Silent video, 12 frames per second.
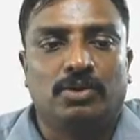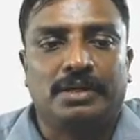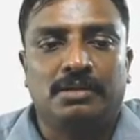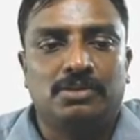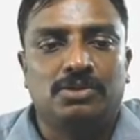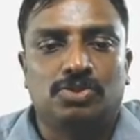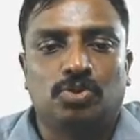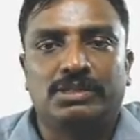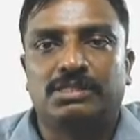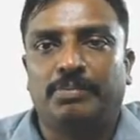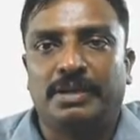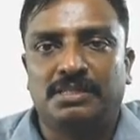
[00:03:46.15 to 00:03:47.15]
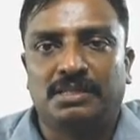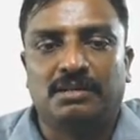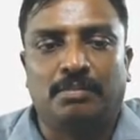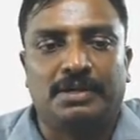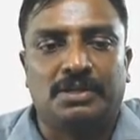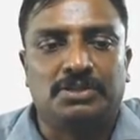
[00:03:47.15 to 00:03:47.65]
Okay. So it's a basic
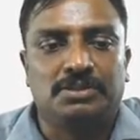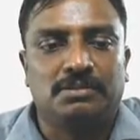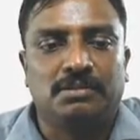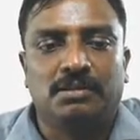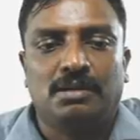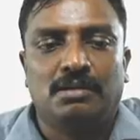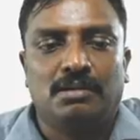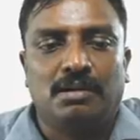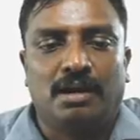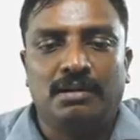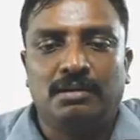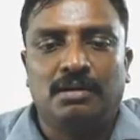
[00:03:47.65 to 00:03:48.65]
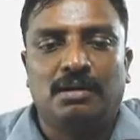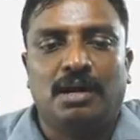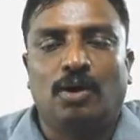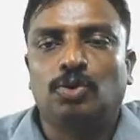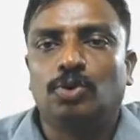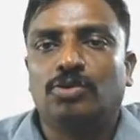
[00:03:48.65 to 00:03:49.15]
application. And
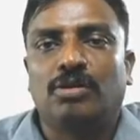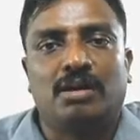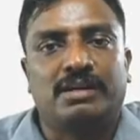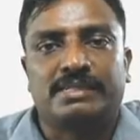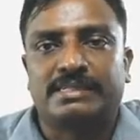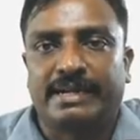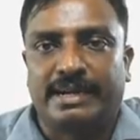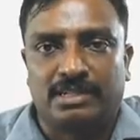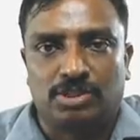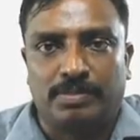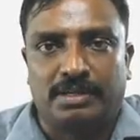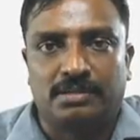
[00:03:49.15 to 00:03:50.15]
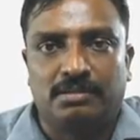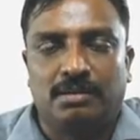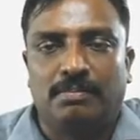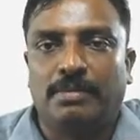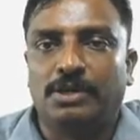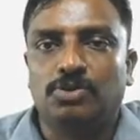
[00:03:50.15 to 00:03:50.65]
how to do contrast enhancement
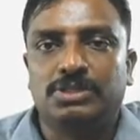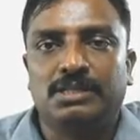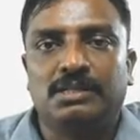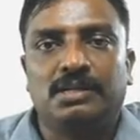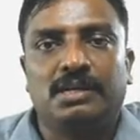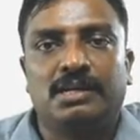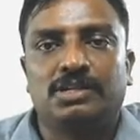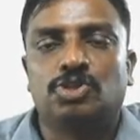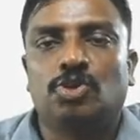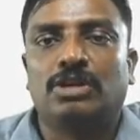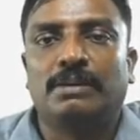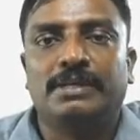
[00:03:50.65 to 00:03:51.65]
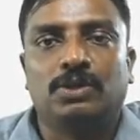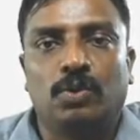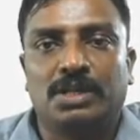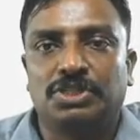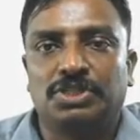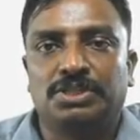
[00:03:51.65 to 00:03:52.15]
by using histogram
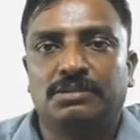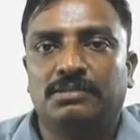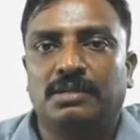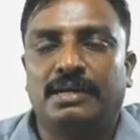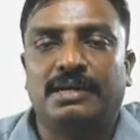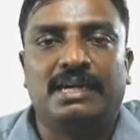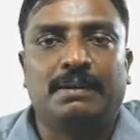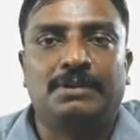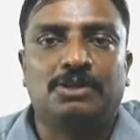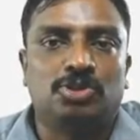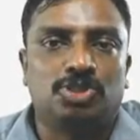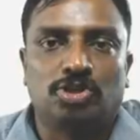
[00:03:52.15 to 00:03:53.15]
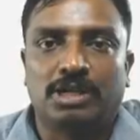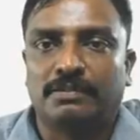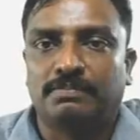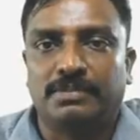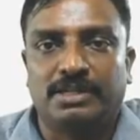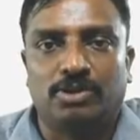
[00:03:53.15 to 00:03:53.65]
equalization and adaptive
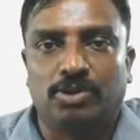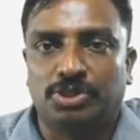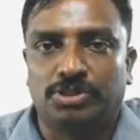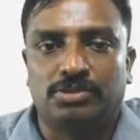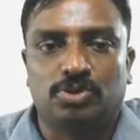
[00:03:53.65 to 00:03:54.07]
histogram equalization.